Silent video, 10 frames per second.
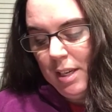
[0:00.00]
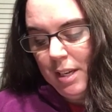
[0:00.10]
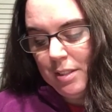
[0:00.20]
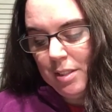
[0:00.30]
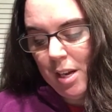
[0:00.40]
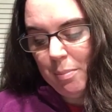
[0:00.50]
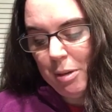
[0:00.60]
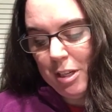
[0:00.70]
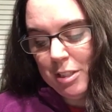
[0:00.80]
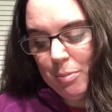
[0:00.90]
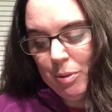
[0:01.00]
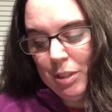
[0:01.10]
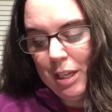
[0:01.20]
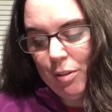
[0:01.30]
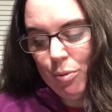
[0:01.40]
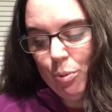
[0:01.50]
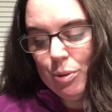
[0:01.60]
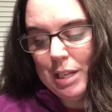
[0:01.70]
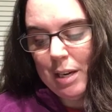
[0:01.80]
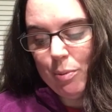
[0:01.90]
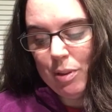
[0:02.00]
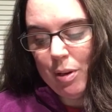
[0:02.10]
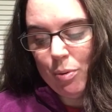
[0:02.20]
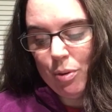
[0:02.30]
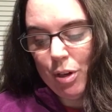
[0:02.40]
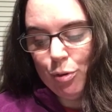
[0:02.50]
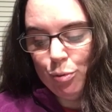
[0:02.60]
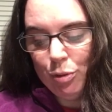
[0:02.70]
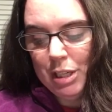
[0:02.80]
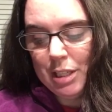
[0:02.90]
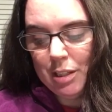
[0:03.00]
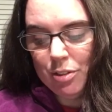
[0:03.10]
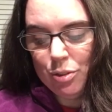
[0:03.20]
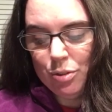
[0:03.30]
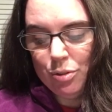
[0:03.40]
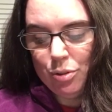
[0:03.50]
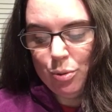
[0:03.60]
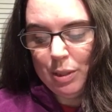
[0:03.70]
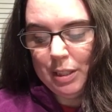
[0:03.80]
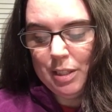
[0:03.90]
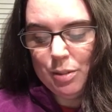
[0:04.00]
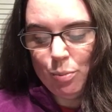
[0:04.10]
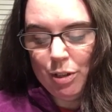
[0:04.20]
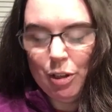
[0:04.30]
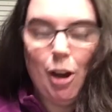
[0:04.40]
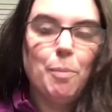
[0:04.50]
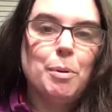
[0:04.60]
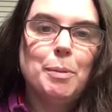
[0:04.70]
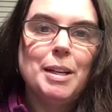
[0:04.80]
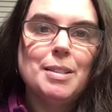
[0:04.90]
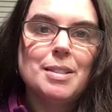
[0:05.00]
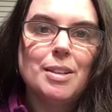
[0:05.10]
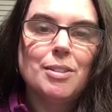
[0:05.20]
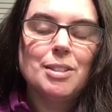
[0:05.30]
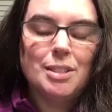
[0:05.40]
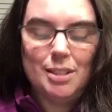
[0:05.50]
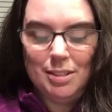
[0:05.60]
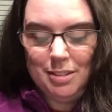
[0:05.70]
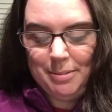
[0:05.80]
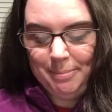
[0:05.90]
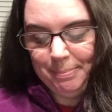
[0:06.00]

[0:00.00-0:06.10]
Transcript: It's not possible to get through a day without agreeing to at least one compromise, Sarah says.